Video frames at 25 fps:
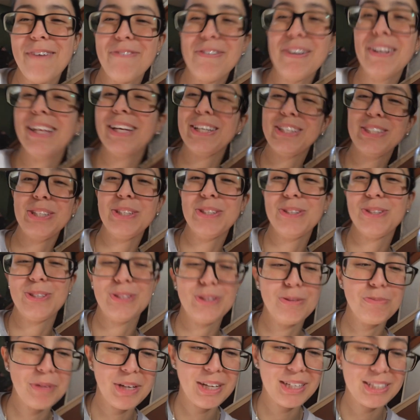felt like she
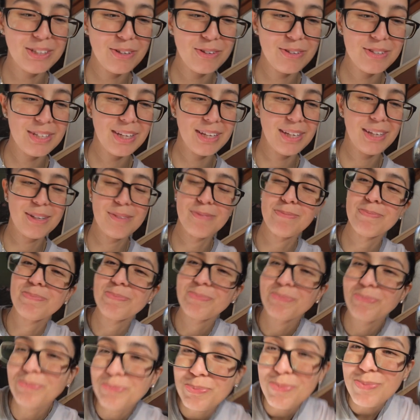understood me because I was like,
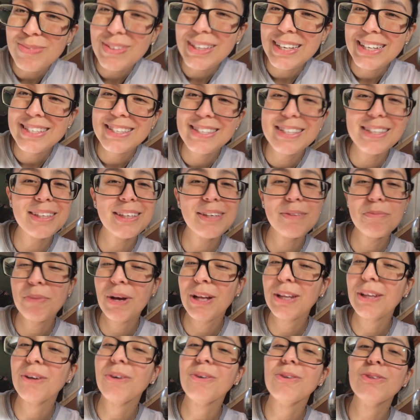Tiki,
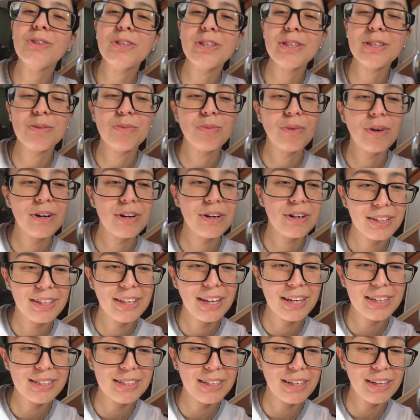Bella, go drink some water.
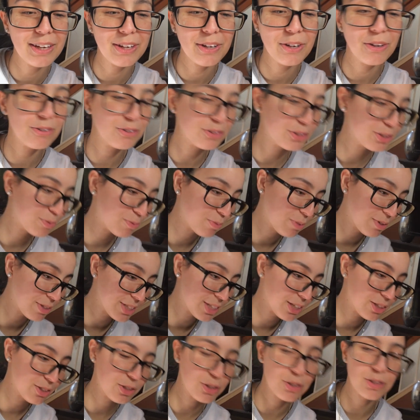Next thing I know, she runs
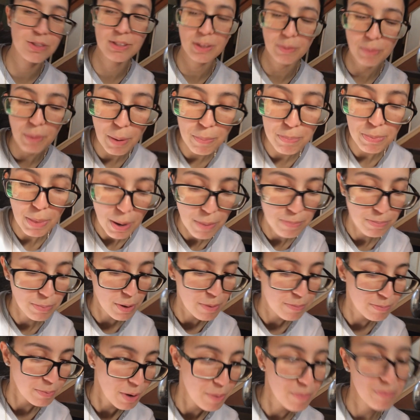downstairs. She's like,
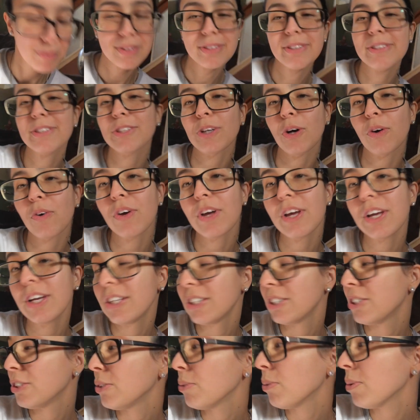so
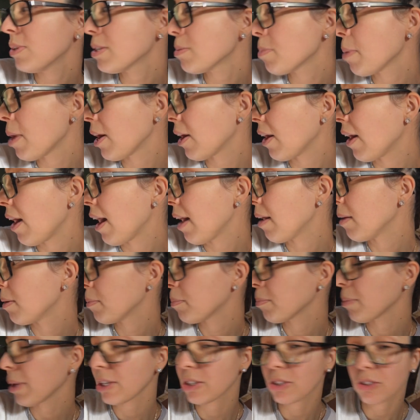she was better. I
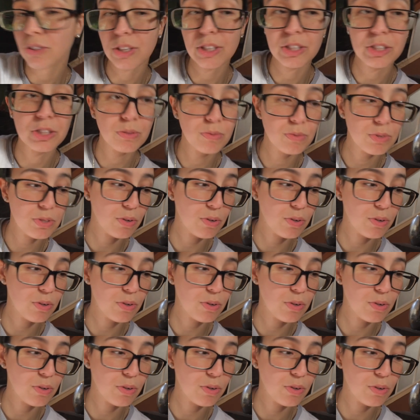make sure that she was